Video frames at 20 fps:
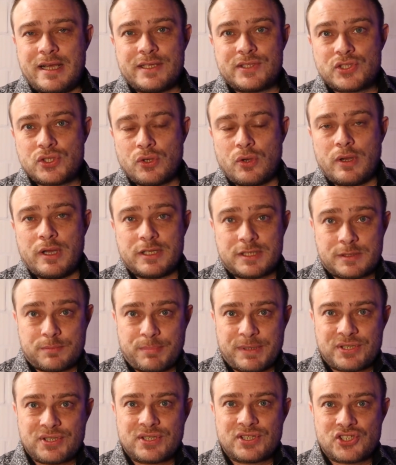So a
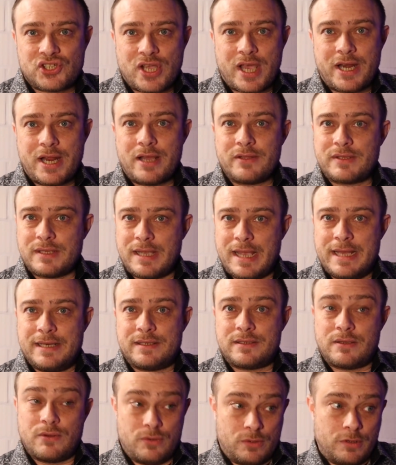special shout out,
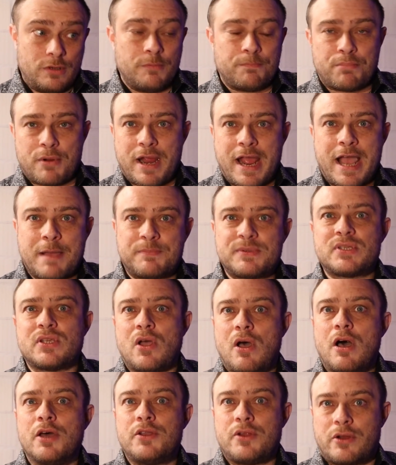and perhaps
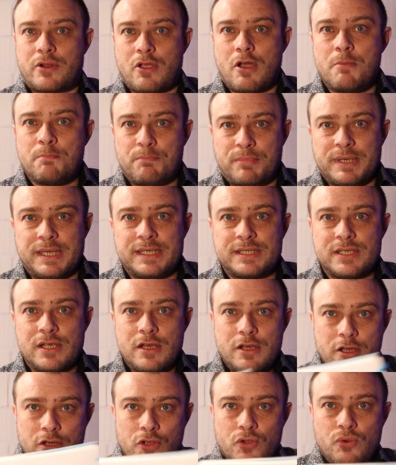other companies
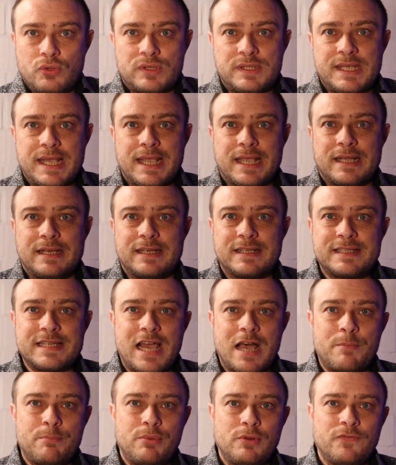could take an
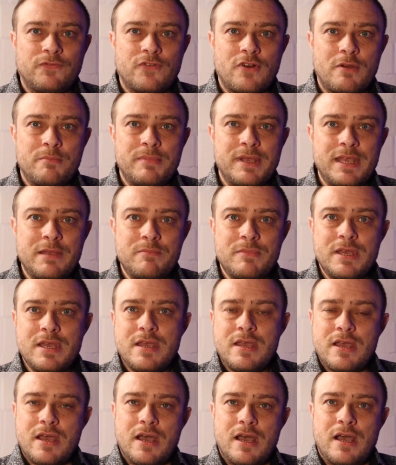example from him.
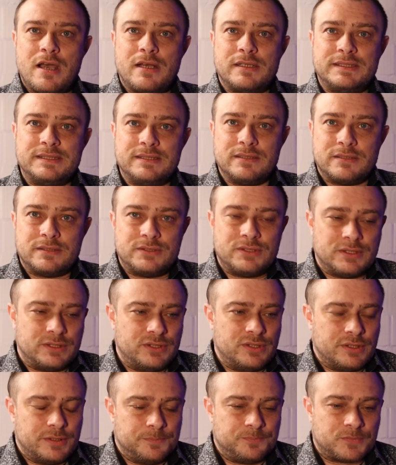
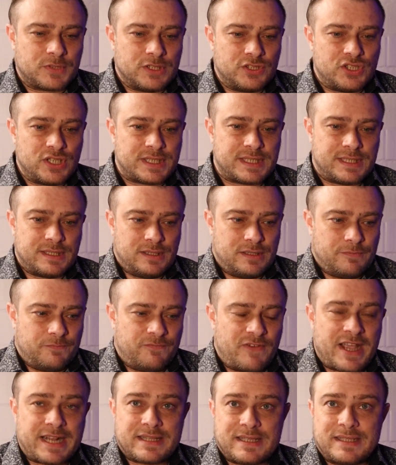Just the
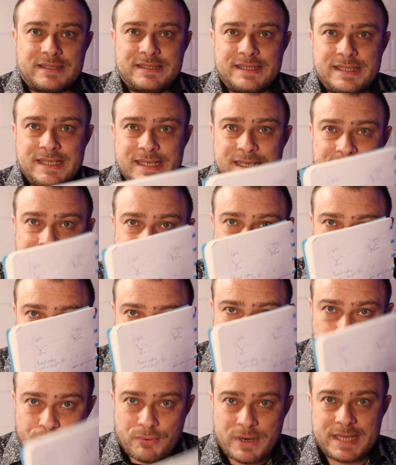fact that he is
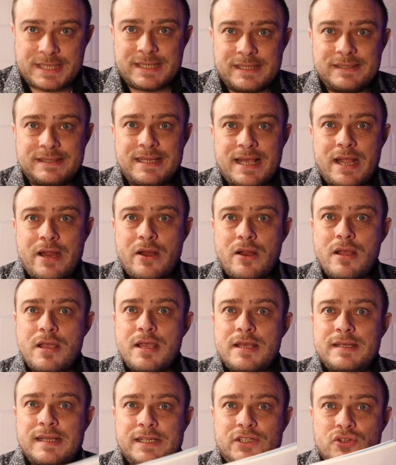present there,
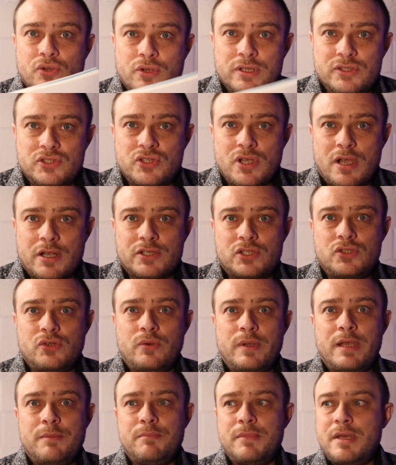that you can talk to
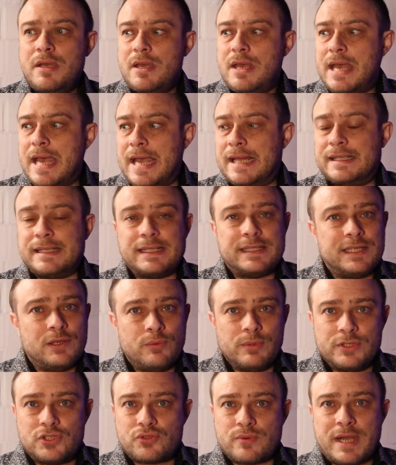him, and that he
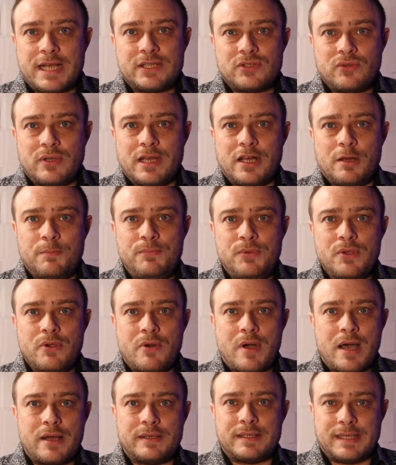will try to help you
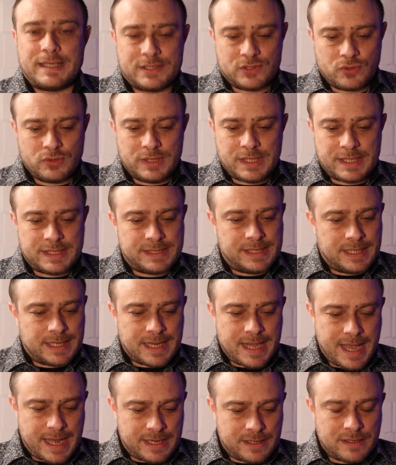out as good as he
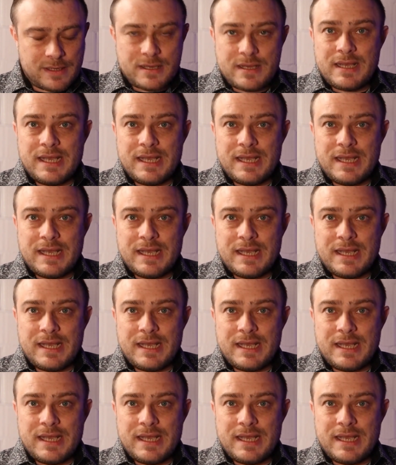can.